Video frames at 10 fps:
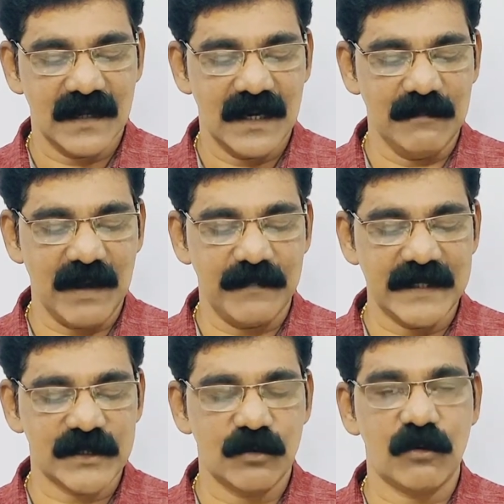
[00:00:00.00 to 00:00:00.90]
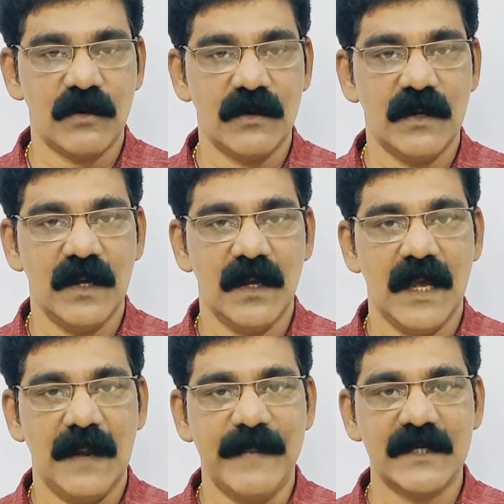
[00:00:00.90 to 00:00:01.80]
Lima beans, you know,
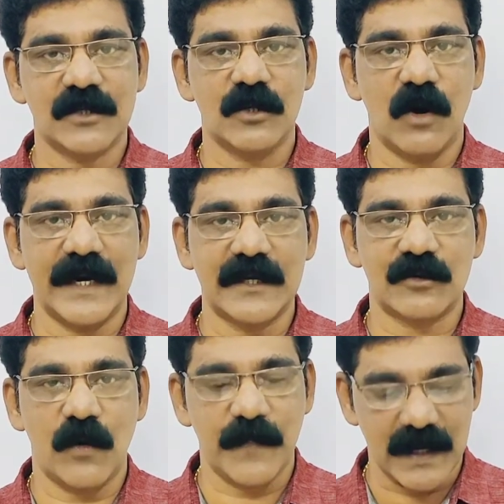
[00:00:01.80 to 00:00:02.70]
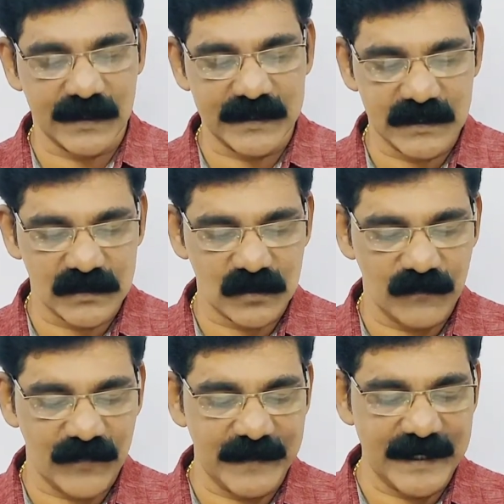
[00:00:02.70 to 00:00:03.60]
beans grown in tropical regions
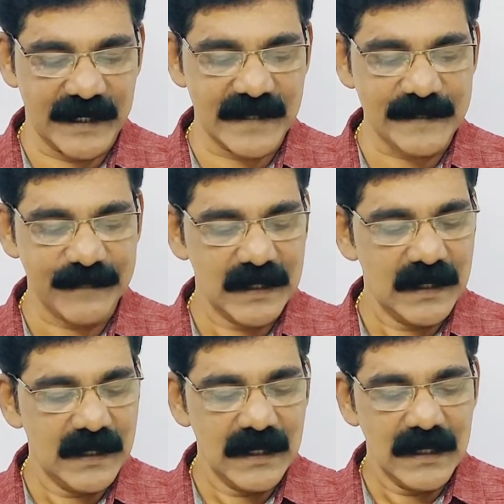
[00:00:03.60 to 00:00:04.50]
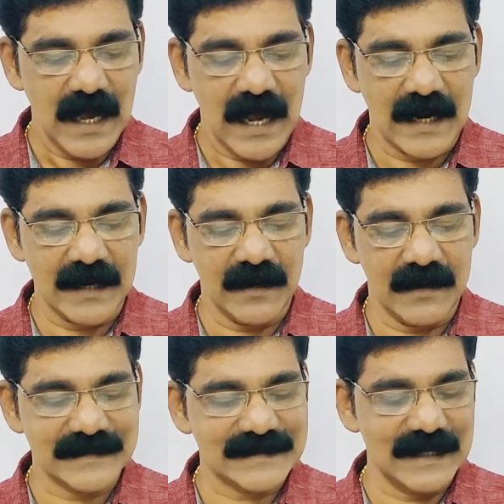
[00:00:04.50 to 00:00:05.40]
of America. And
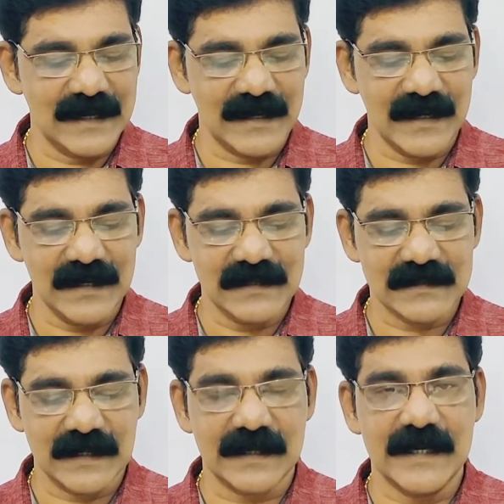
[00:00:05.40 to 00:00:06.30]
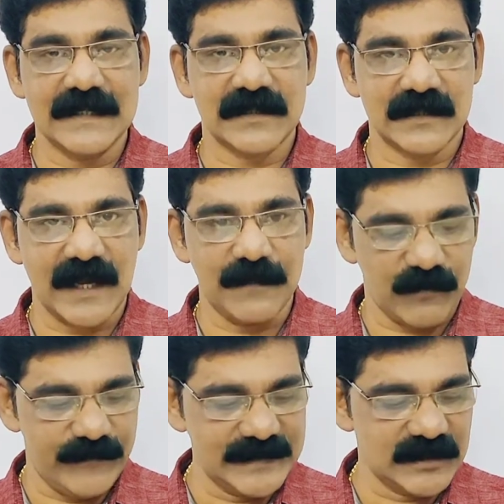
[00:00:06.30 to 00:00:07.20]
celery, it's a type
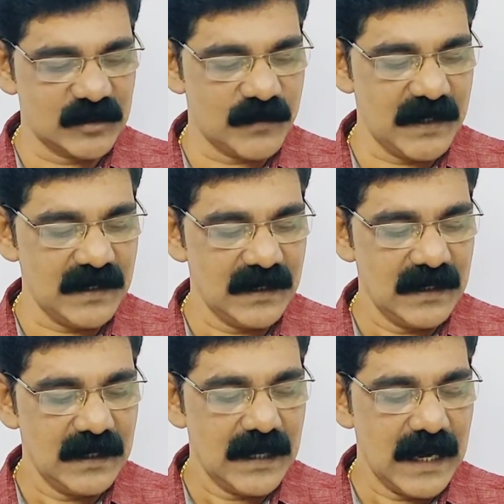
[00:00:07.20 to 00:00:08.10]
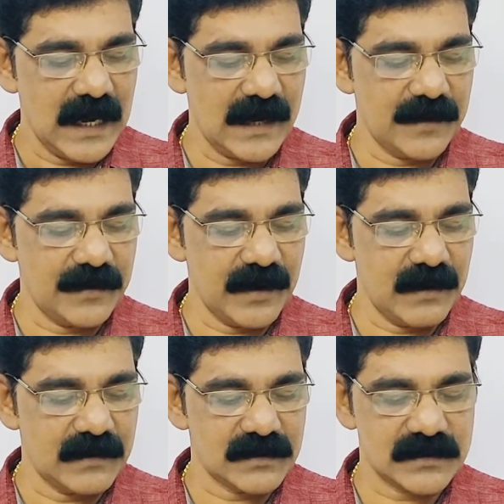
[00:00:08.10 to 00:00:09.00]
of vegetable.
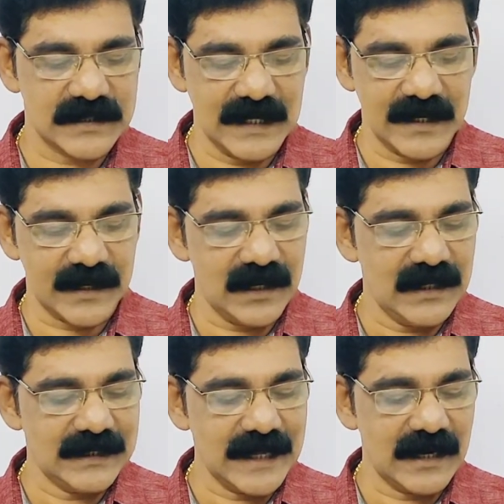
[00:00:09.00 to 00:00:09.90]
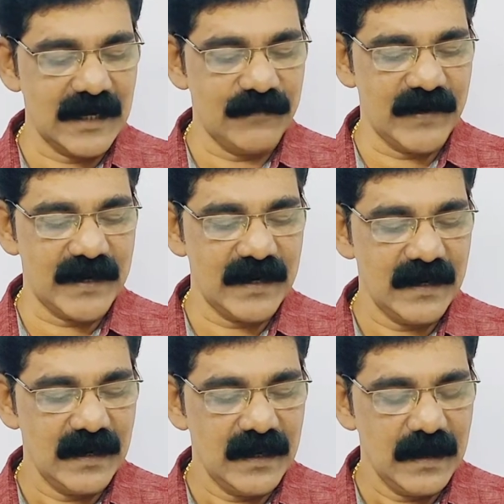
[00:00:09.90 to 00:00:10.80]
And celery, then
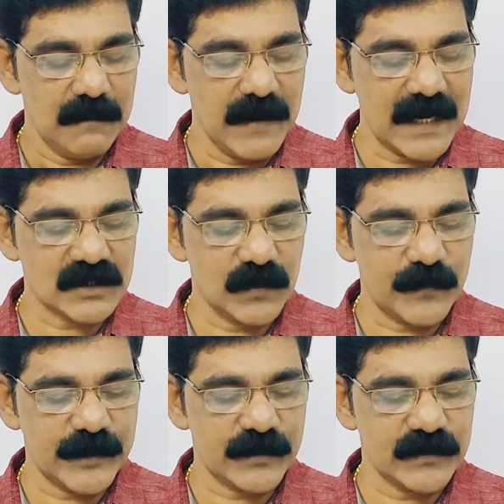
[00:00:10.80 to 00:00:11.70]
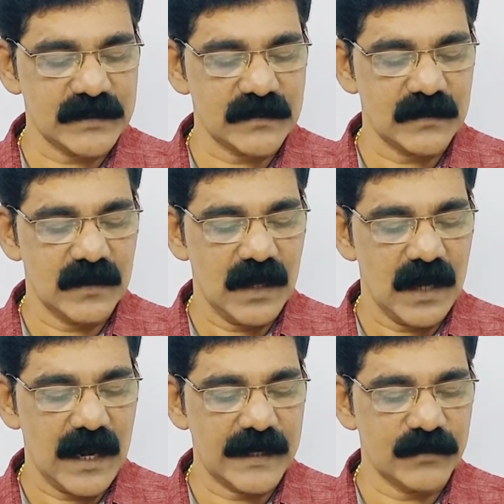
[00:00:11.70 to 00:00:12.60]
liver, mashed potatoes.
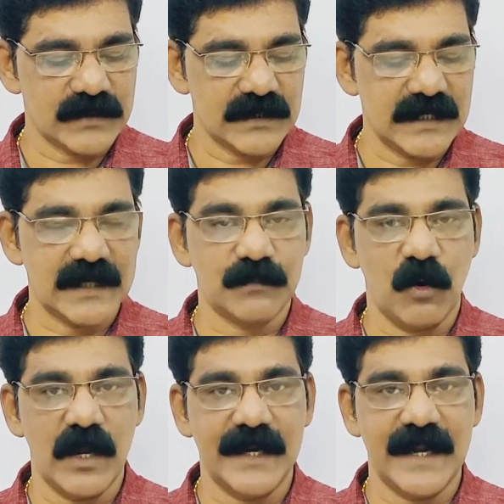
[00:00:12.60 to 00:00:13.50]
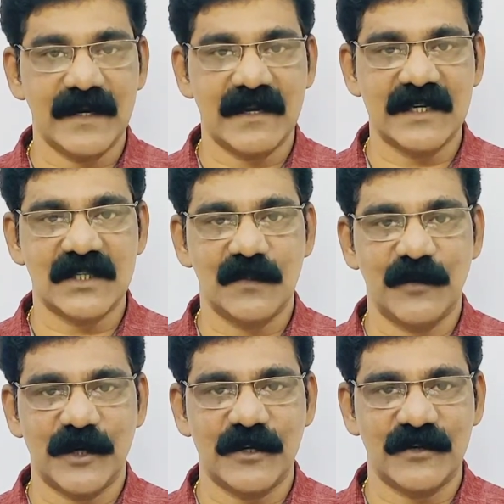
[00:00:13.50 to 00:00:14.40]
And you see that boiled and crushed
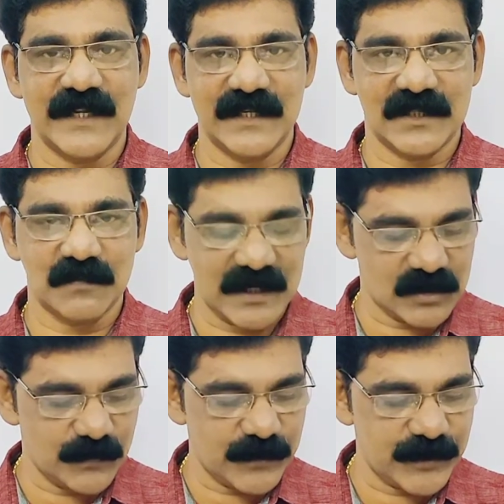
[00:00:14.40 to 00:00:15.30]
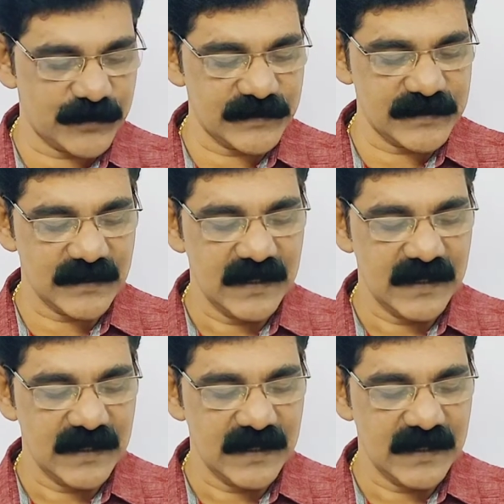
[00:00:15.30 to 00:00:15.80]
potato, they just mashed potatoes.